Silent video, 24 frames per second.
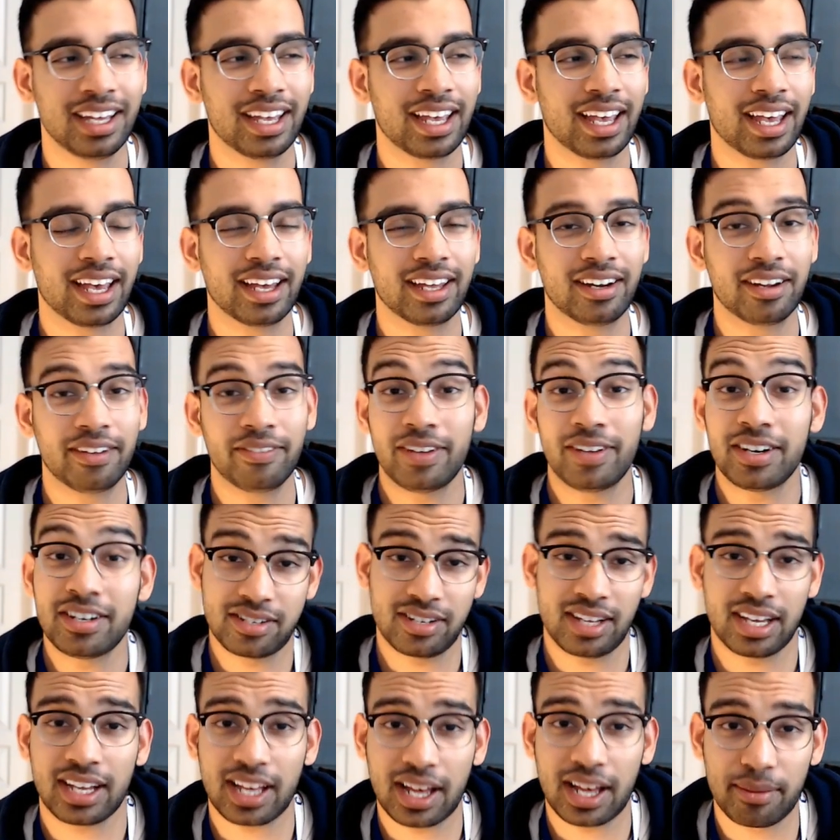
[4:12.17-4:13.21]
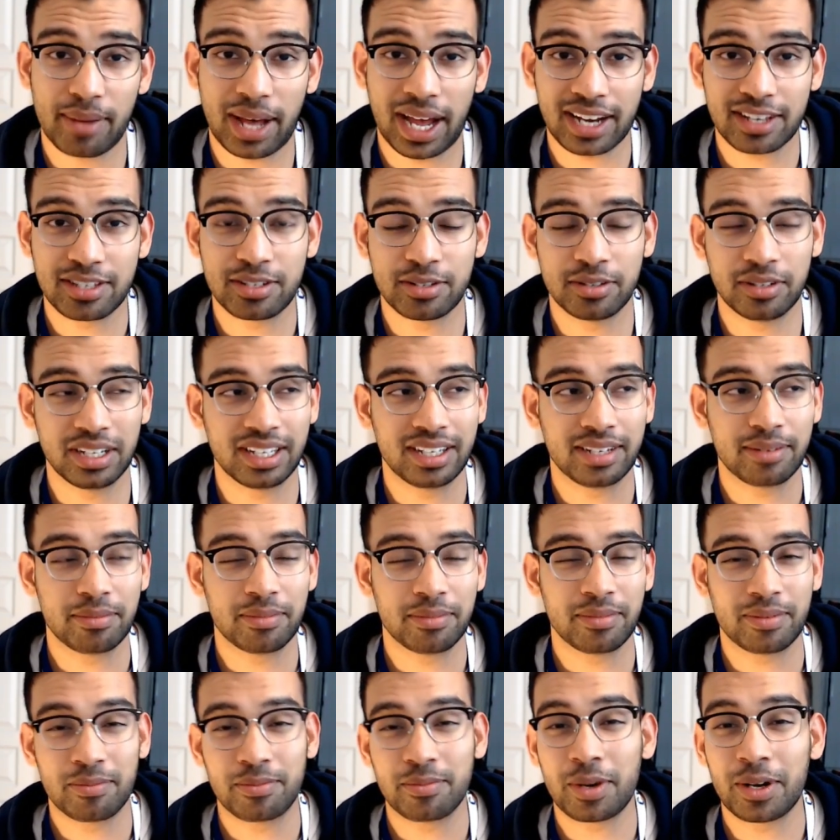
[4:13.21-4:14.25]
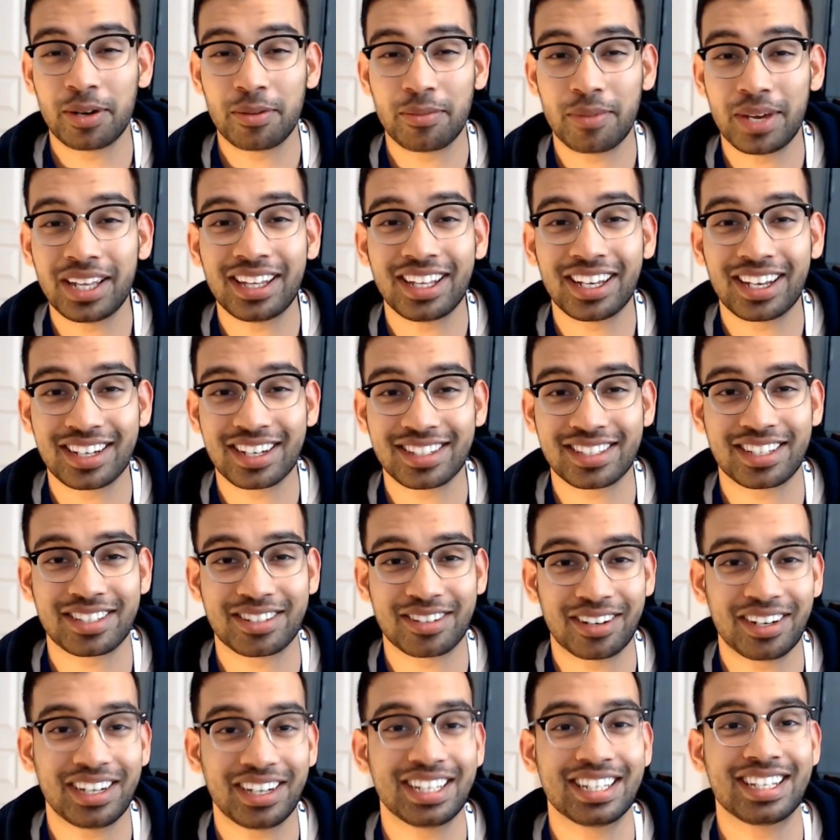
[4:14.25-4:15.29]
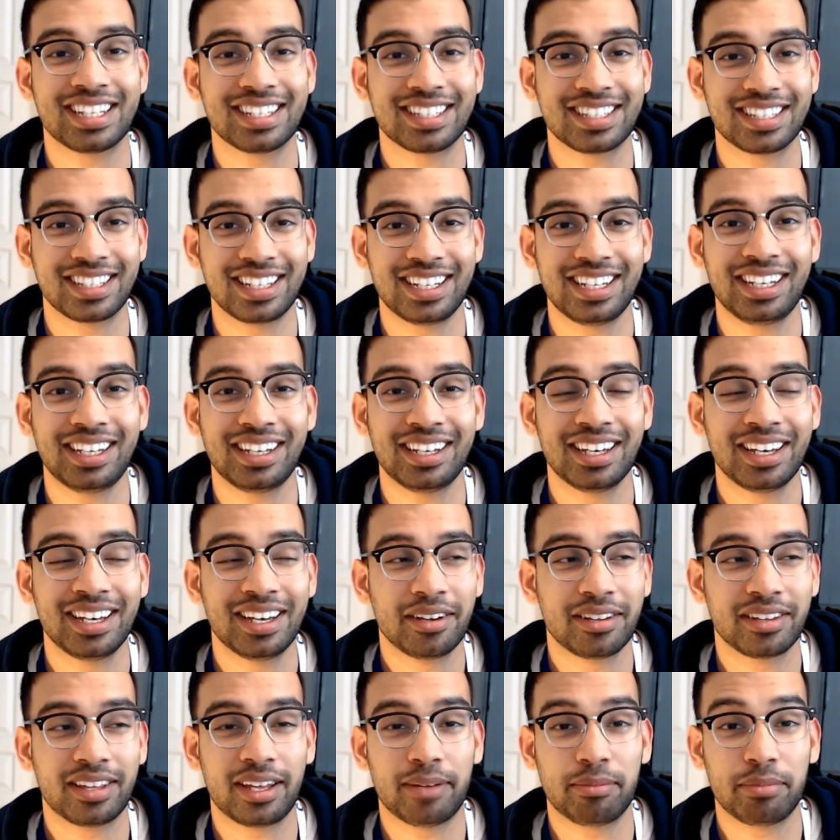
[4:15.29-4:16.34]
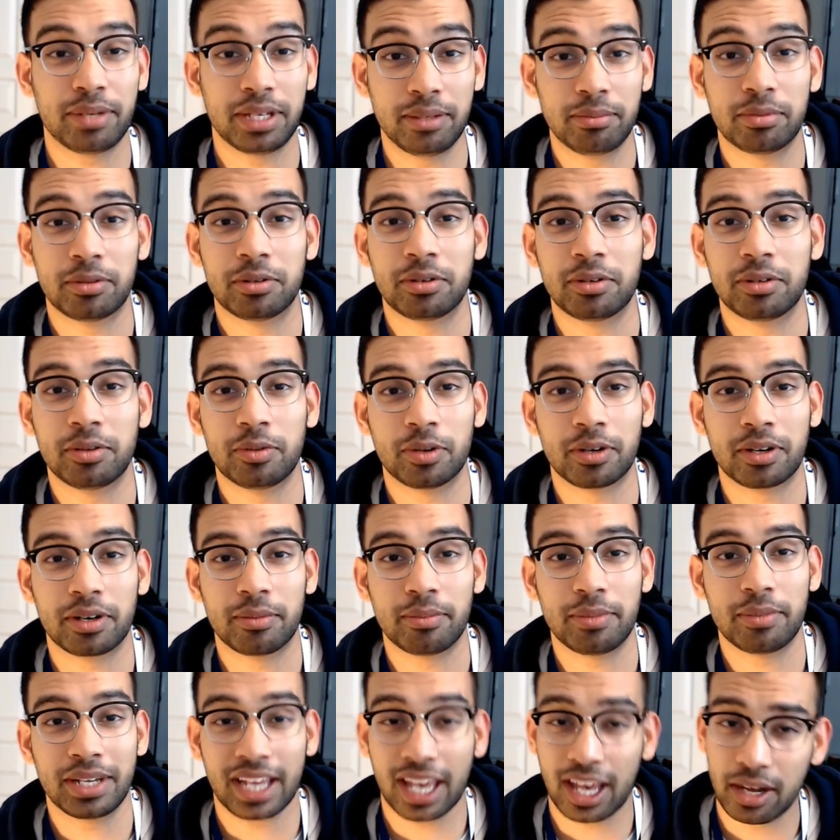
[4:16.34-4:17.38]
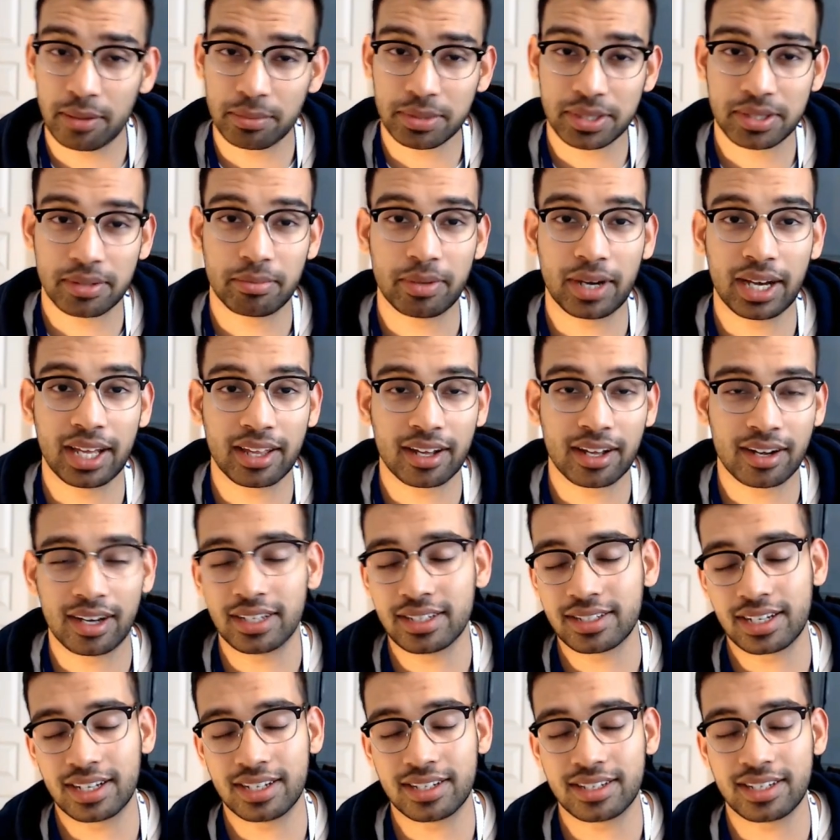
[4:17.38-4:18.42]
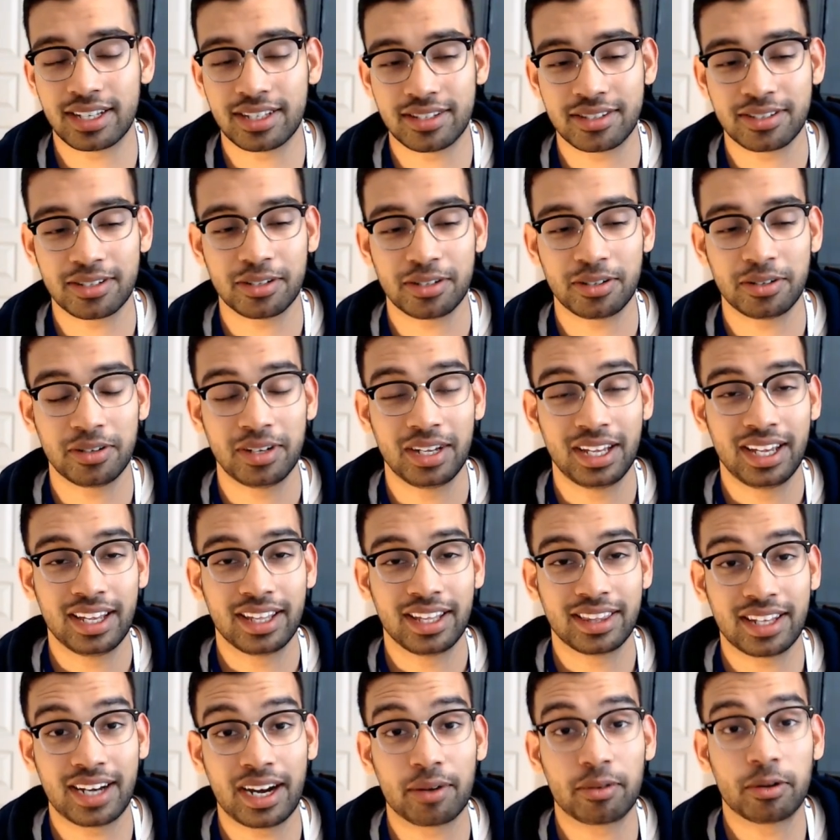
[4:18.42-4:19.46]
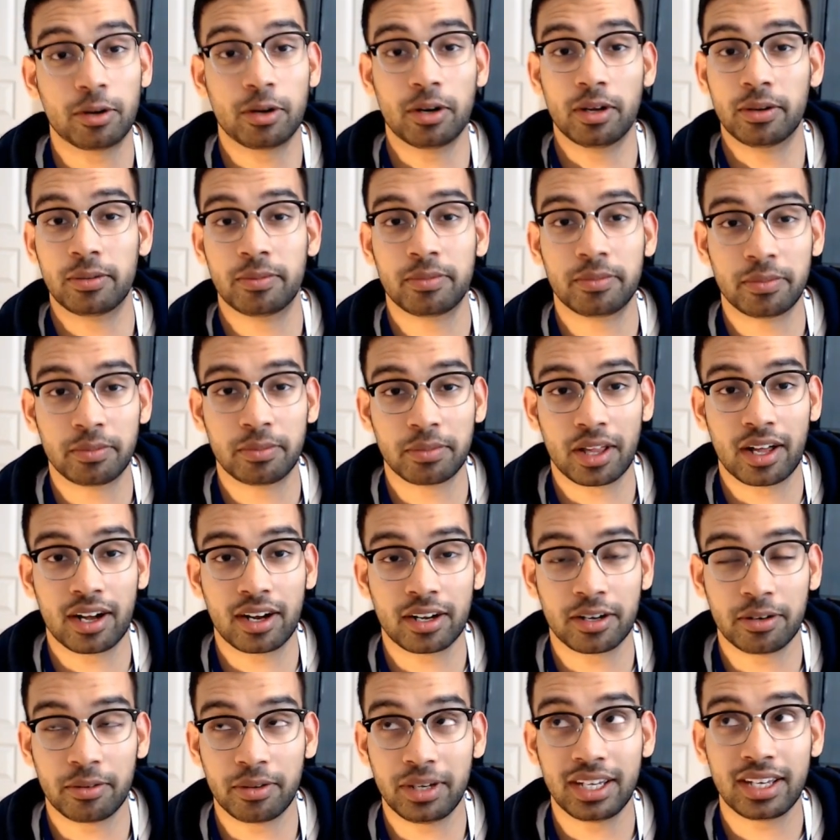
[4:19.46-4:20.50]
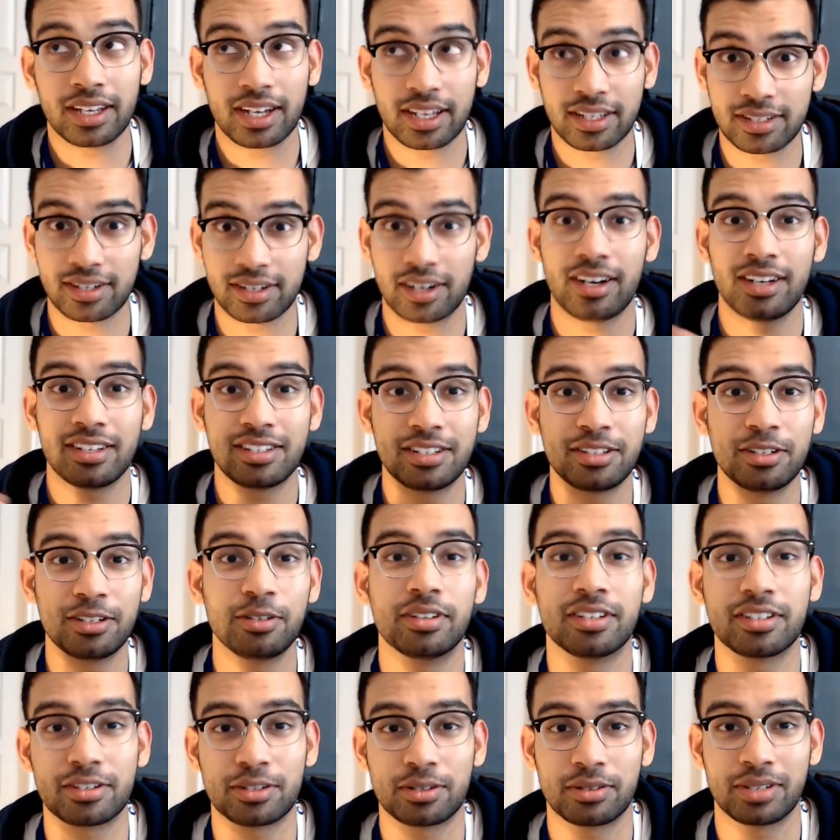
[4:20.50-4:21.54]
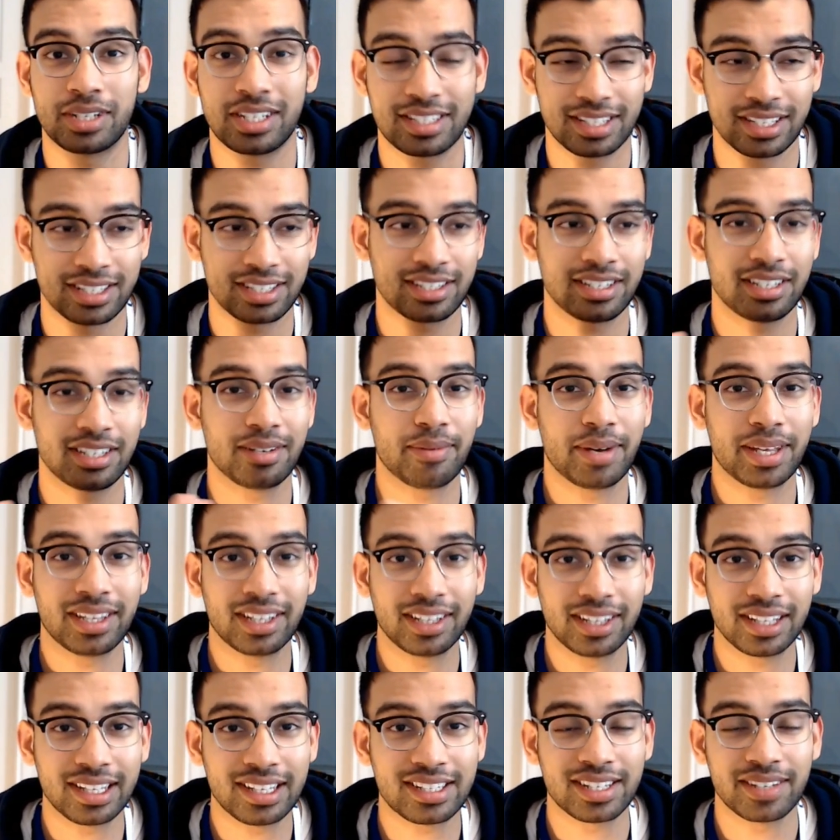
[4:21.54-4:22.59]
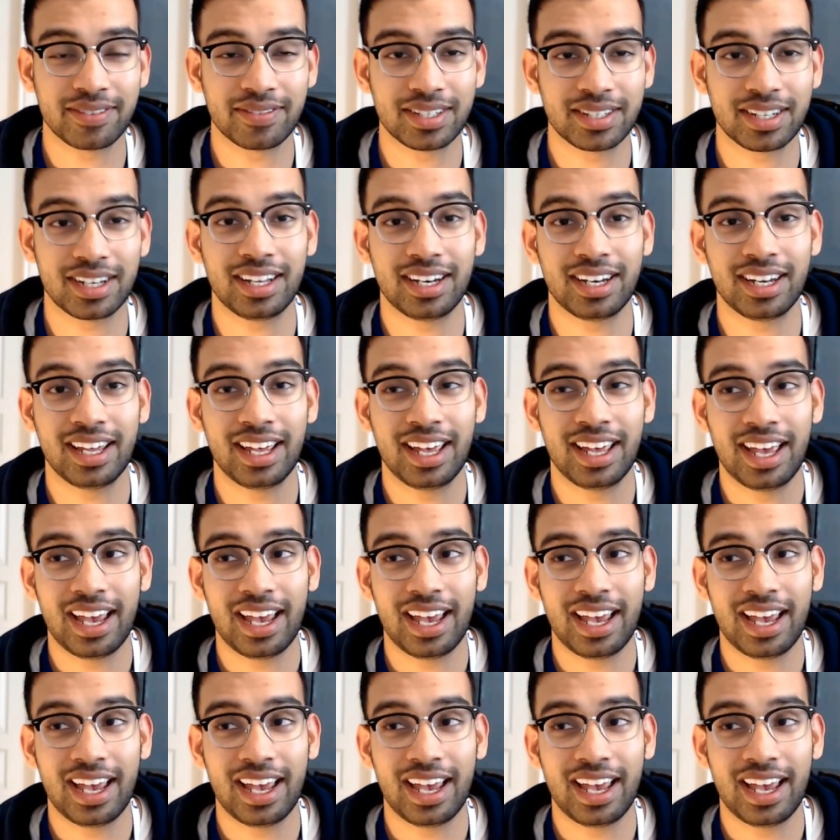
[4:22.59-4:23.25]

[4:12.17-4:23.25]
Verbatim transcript: And eventually I got back to it, mainly because I started to see that people were being helped by the content. And so then I wrote a blog a week, and I started to do the streak system and the list of done.